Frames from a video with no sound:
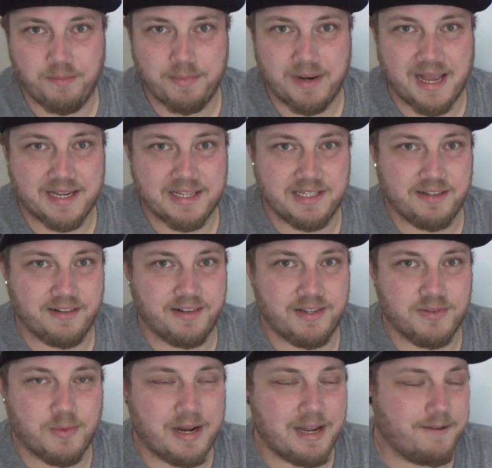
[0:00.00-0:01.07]
Black
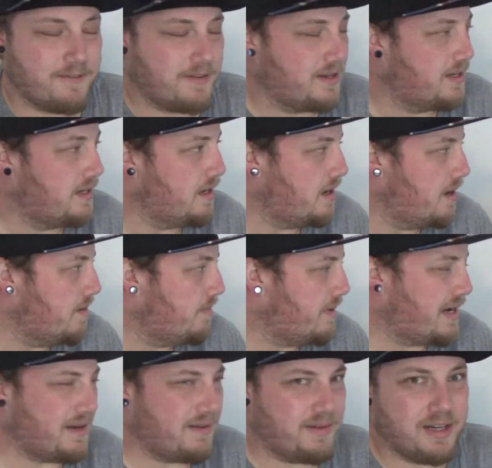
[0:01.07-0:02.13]
Series wave,
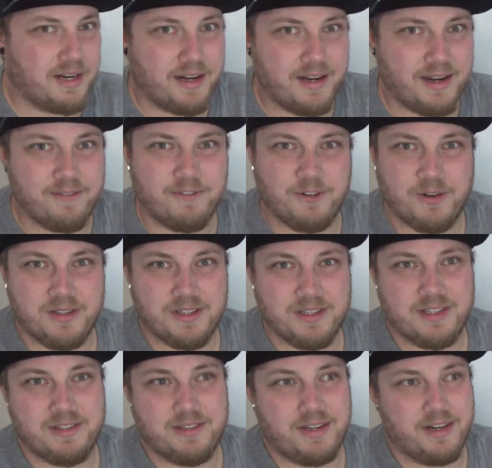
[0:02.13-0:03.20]
but you know,
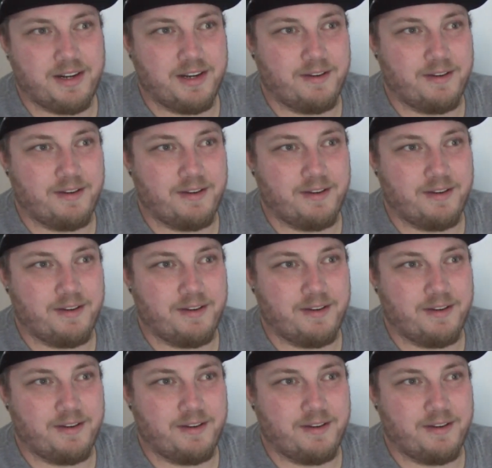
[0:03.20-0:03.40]
everyone's, you know,